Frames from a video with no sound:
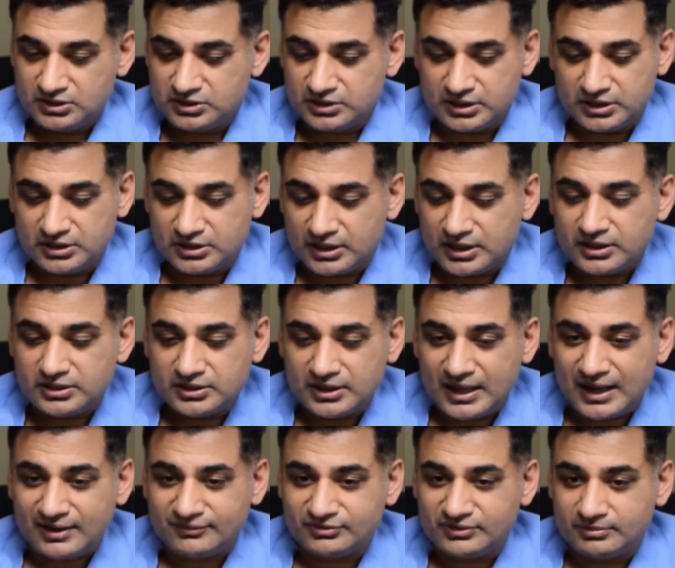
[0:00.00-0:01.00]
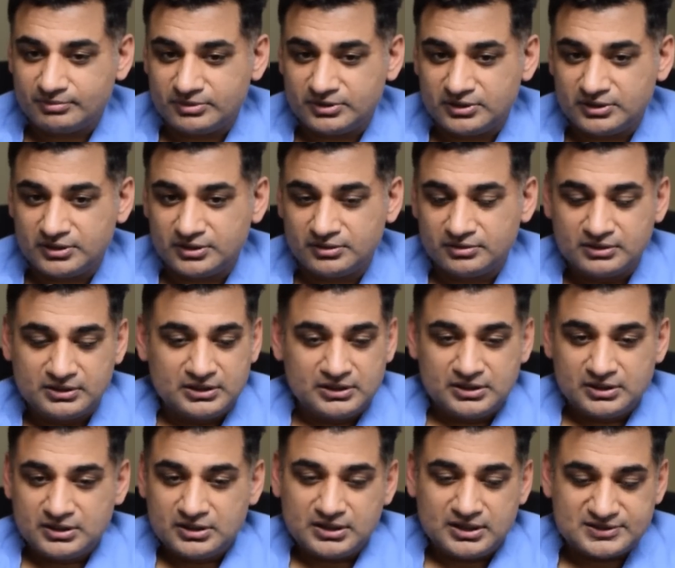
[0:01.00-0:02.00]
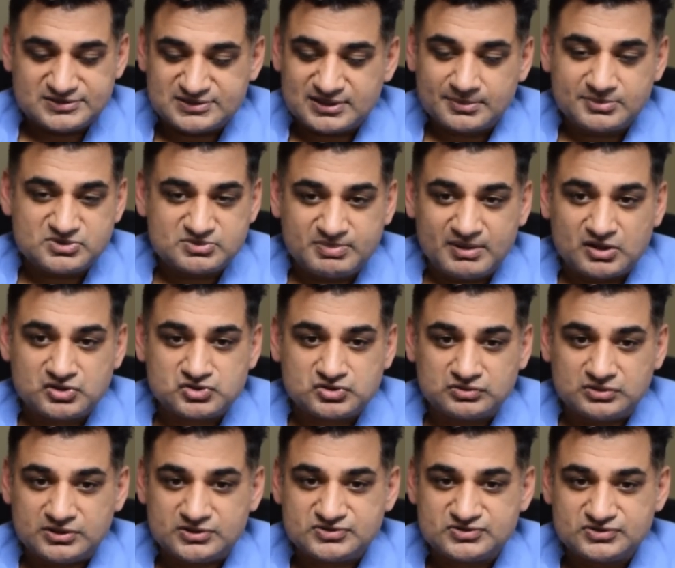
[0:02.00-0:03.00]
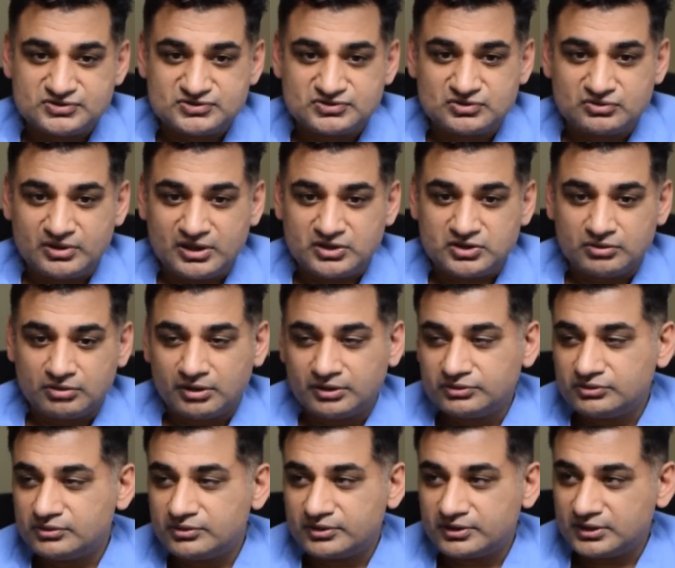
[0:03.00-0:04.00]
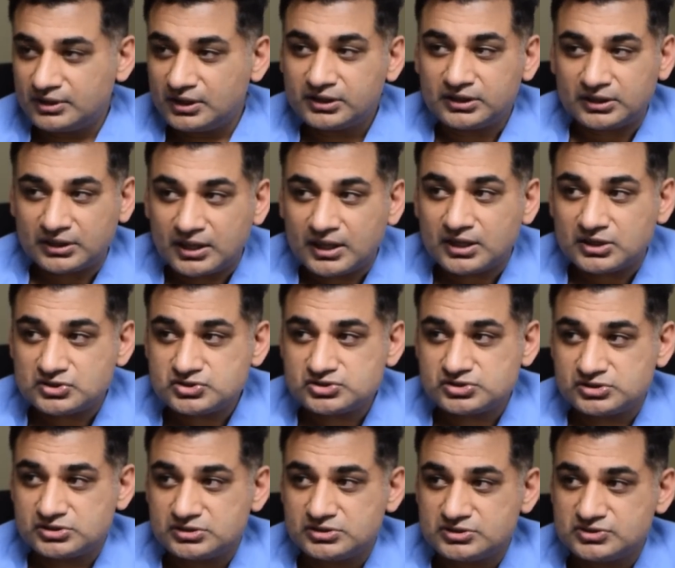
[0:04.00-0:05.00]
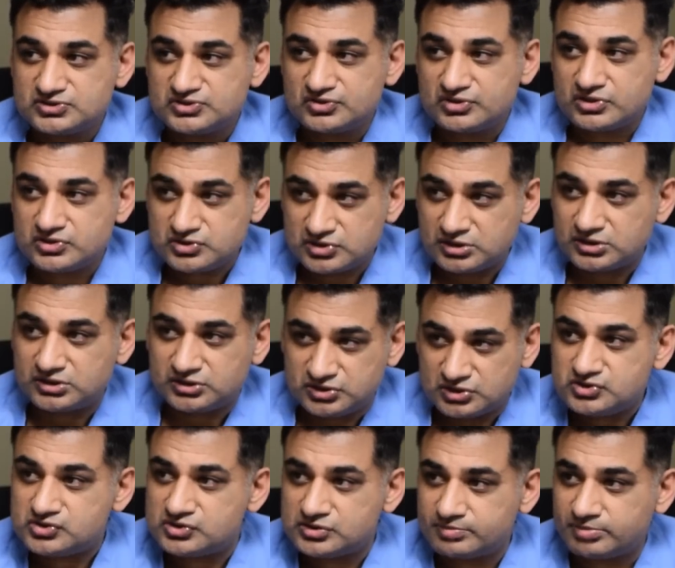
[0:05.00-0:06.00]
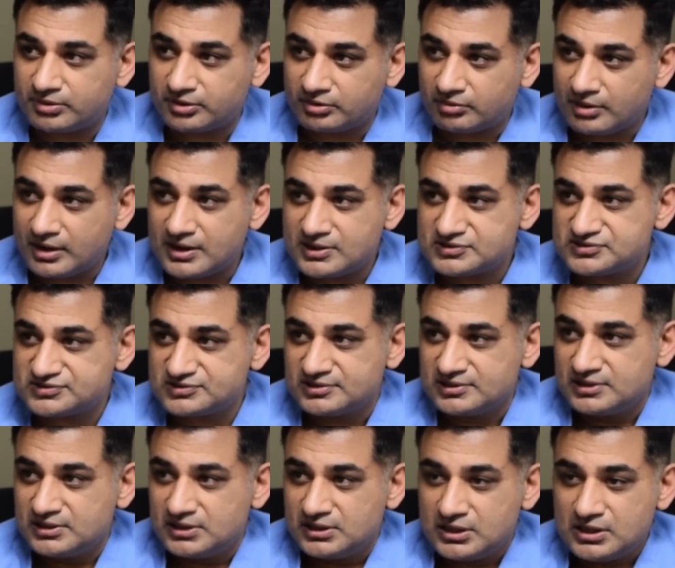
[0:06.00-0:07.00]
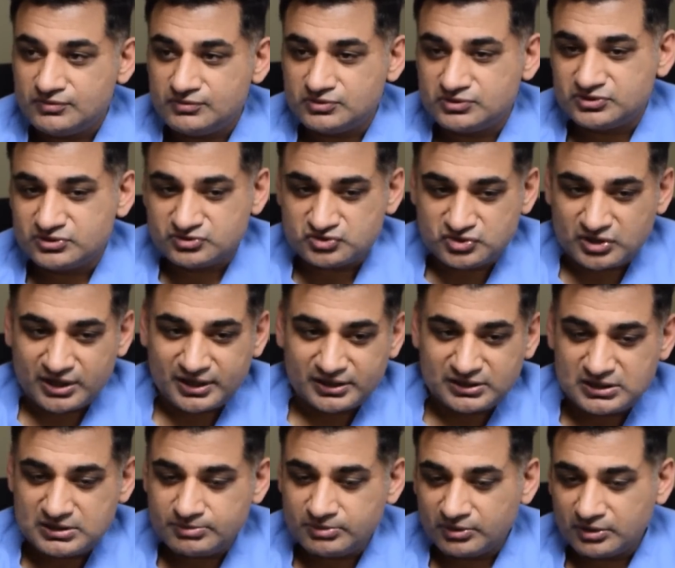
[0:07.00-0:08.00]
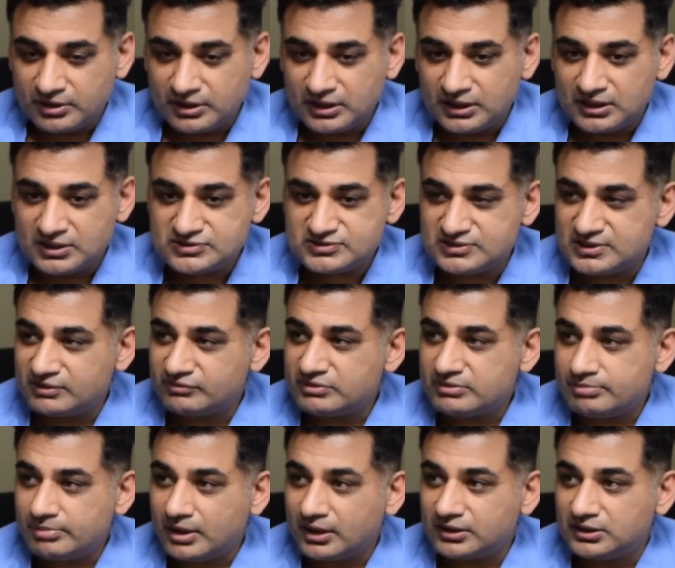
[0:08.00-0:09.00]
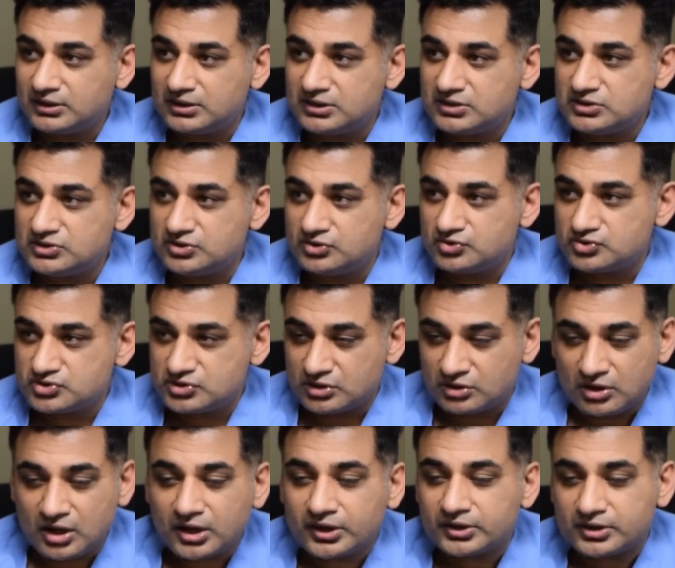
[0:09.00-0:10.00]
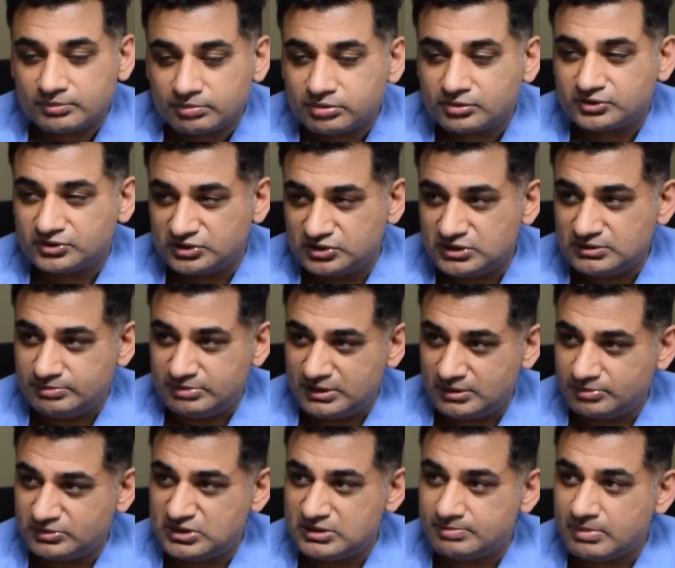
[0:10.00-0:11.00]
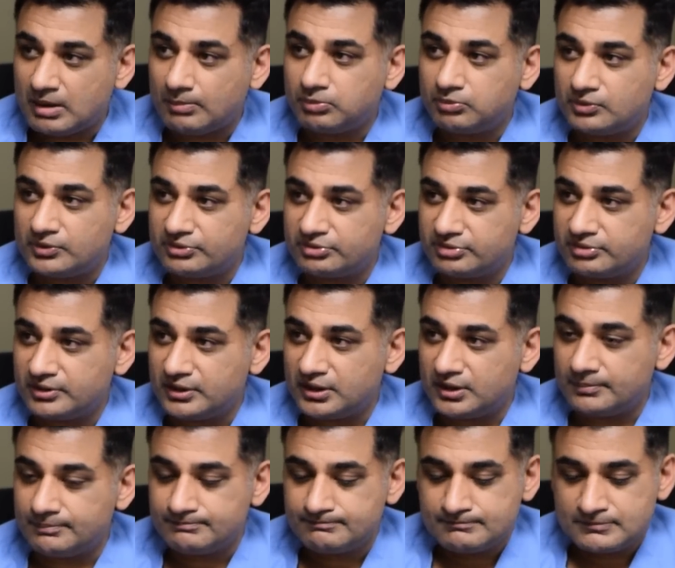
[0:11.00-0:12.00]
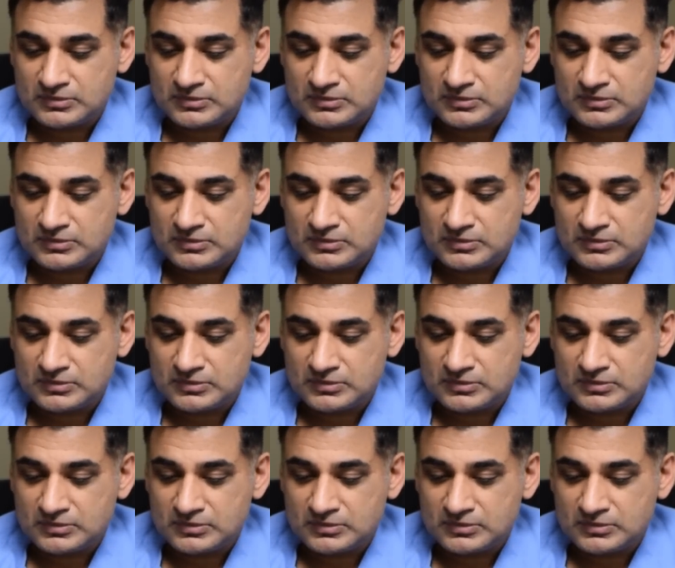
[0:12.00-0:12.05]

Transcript: You have to be a subspecialist so that you're on the cutting edge and so that you can continue to progress. If you try to keep your hands in every bucket, you usually are not going to keep up with the